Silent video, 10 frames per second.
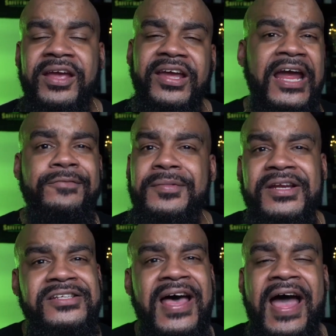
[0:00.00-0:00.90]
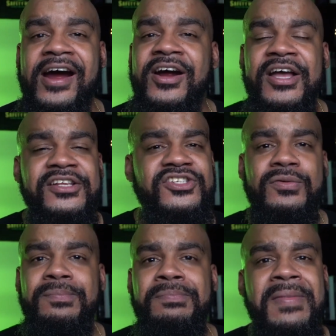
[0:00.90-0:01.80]
came from the desire
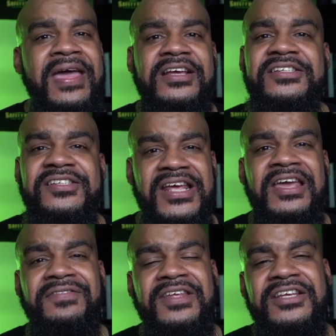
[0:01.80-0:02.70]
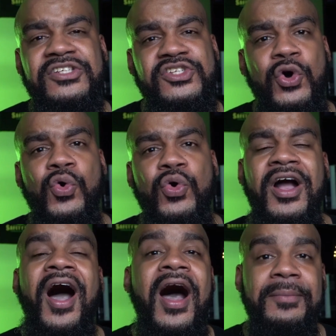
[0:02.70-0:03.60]
to make safety so
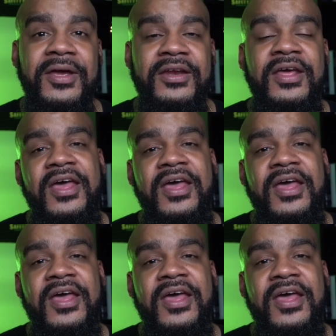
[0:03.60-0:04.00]
common